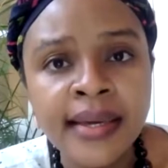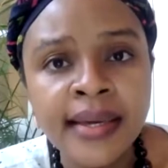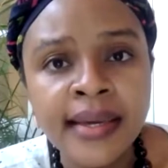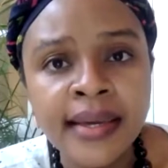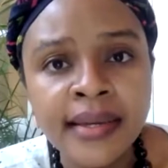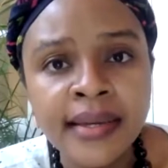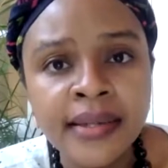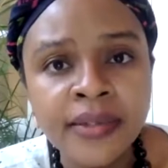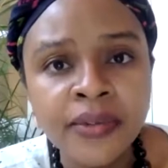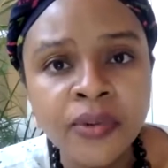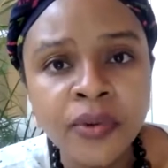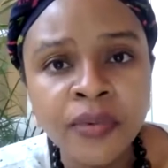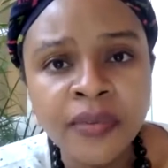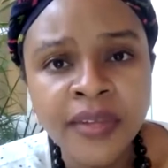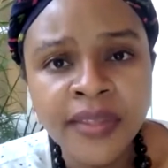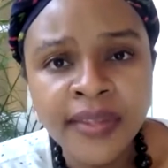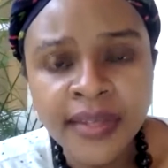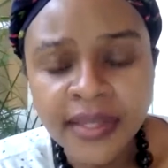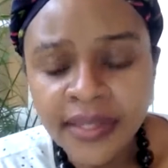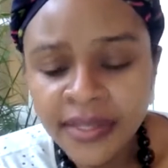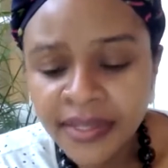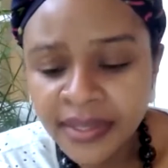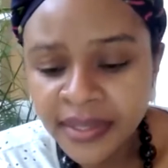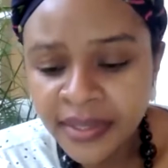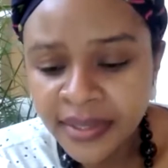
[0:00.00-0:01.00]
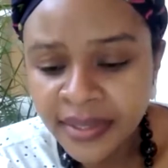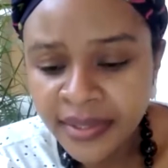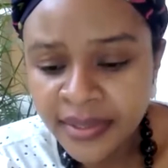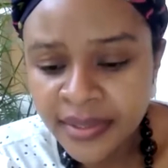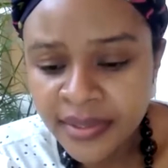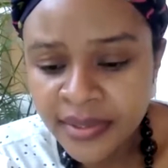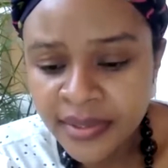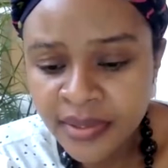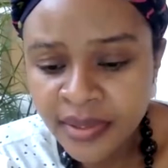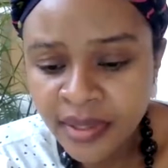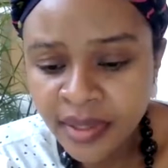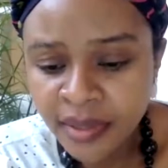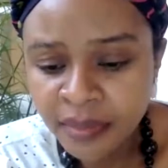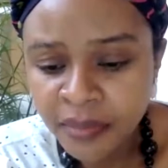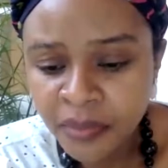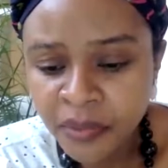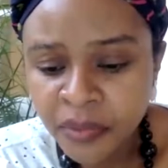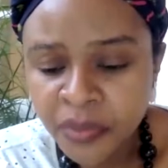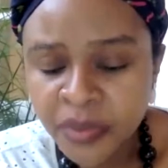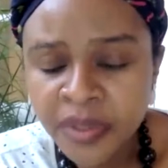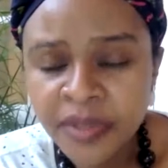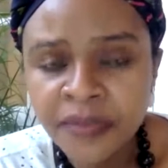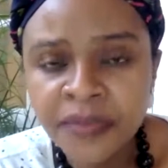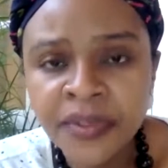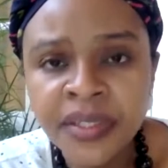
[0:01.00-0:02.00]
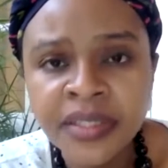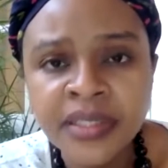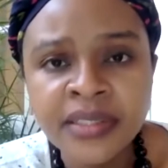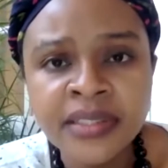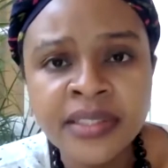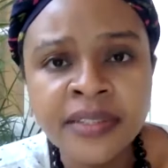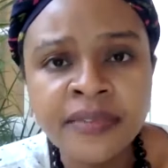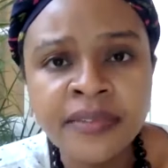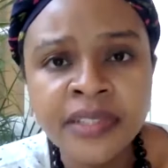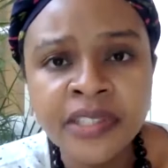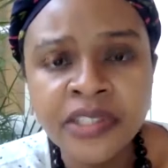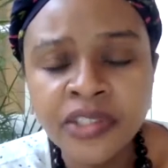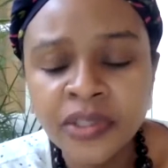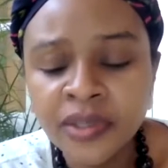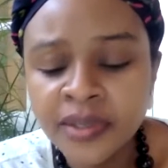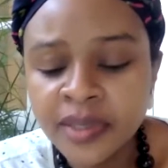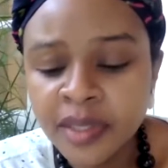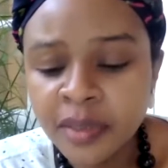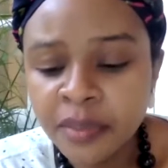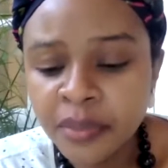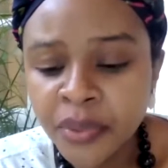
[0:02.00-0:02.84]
And over the years, through different interventions and